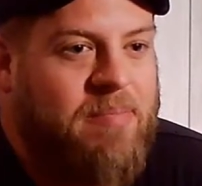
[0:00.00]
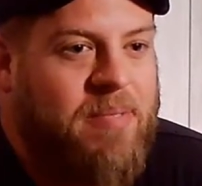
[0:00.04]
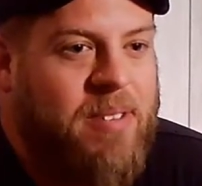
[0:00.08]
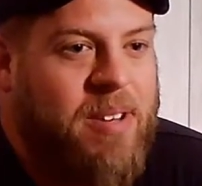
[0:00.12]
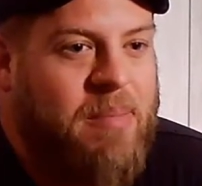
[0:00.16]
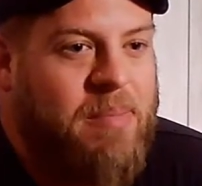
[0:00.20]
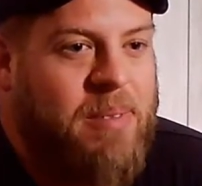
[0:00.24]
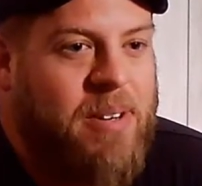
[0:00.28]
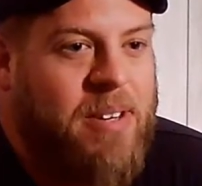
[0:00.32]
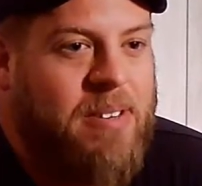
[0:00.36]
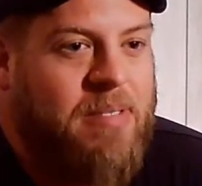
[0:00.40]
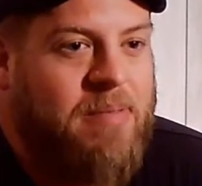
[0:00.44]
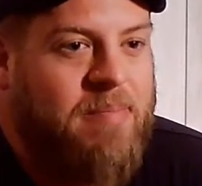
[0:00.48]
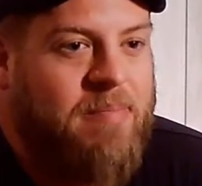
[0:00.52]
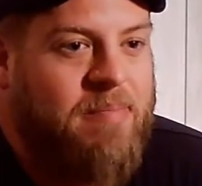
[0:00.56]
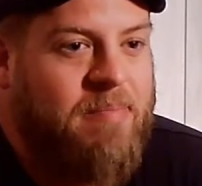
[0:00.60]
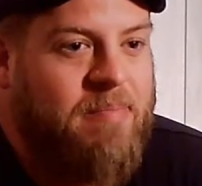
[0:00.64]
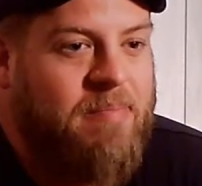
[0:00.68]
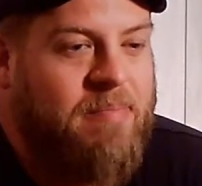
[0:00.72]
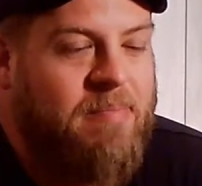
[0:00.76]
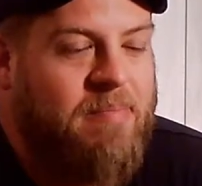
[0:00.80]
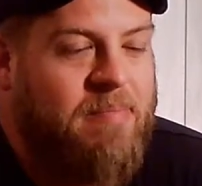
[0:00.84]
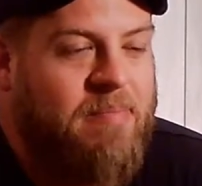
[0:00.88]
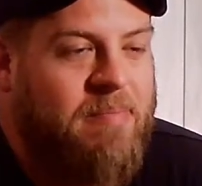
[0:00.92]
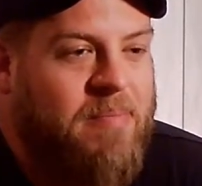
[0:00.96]

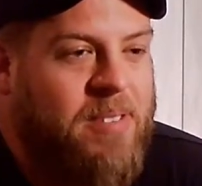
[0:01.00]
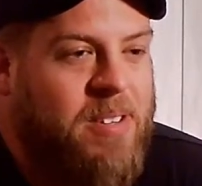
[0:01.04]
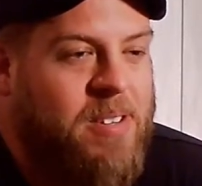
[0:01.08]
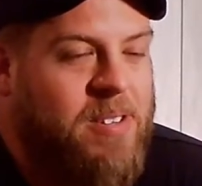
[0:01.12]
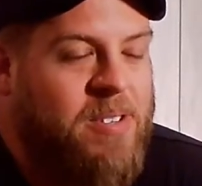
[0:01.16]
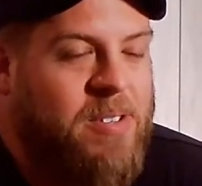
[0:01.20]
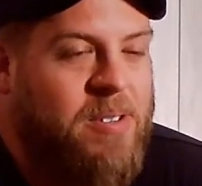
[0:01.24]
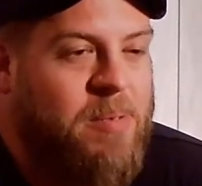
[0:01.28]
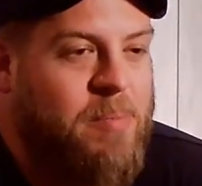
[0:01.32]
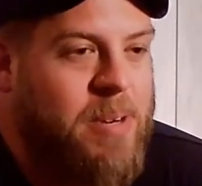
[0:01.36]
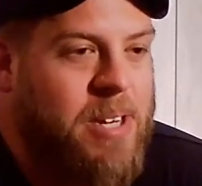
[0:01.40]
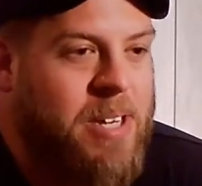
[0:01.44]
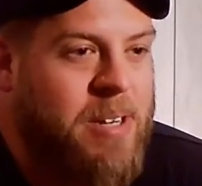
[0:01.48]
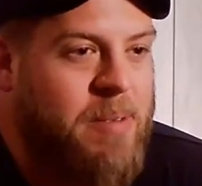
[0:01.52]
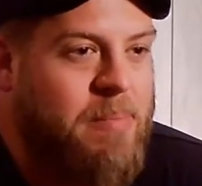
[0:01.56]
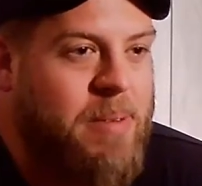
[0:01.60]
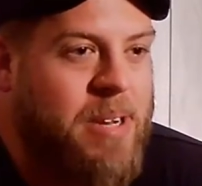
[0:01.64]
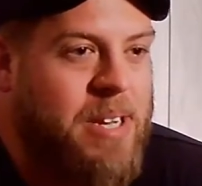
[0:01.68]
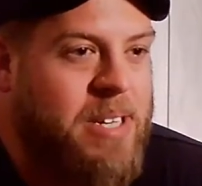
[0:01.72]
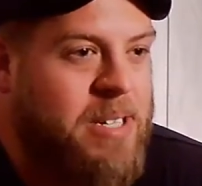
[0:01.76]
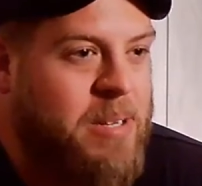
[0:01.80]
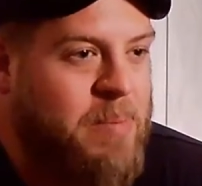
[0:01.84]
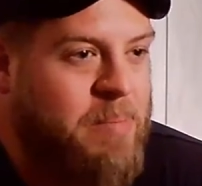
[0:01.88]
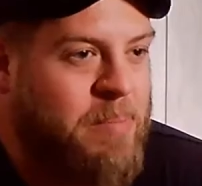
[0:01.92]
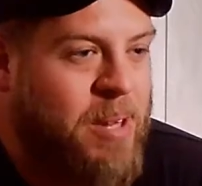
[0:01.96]
there's so many
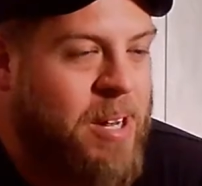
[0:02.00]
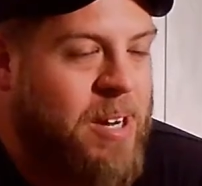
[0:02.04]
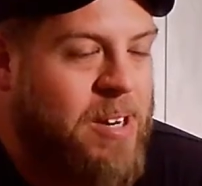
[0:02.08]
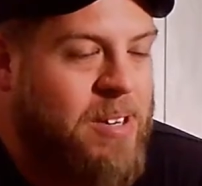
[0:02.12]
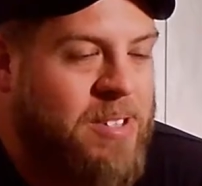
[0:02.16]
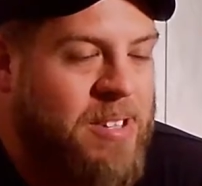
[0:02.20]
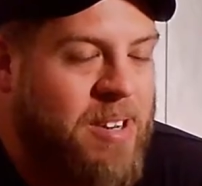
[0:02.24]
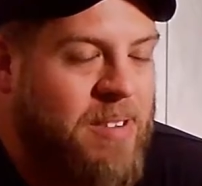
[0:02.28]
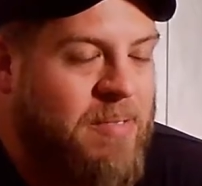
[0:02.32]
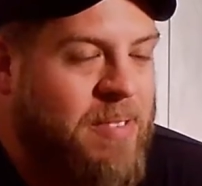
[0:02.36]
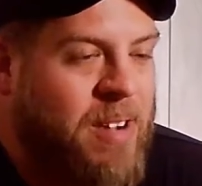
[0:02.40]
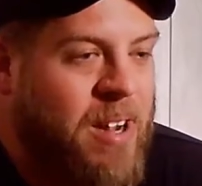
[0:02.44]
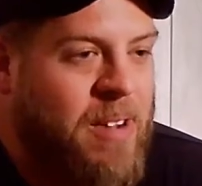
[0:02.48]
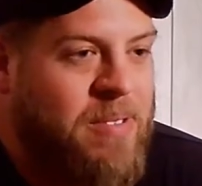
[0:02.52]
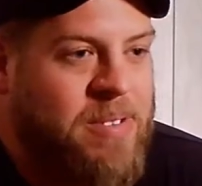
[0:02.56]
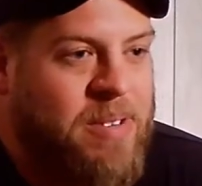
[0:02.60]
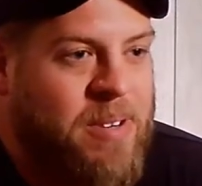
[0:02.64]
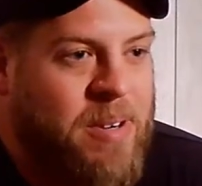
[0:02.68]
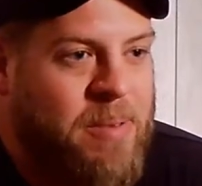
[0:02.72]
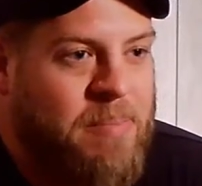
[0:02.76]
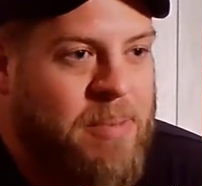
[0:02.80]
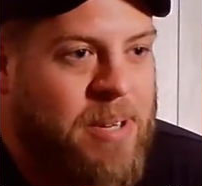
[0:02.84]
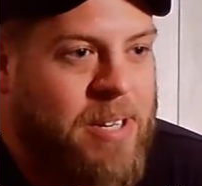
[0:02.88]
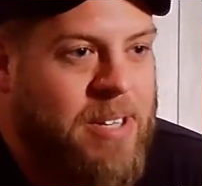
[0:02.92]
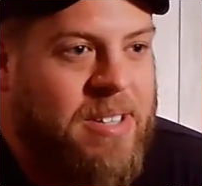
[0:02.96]
amazing players on
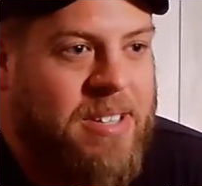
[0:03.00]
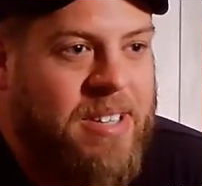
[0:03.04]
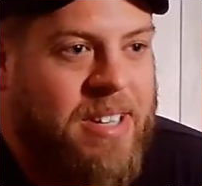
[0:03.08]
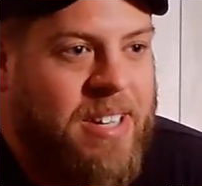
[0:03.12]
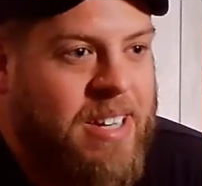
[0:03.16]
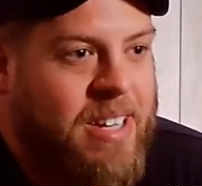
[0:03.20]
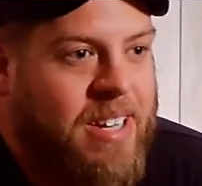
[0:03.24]
five-string, but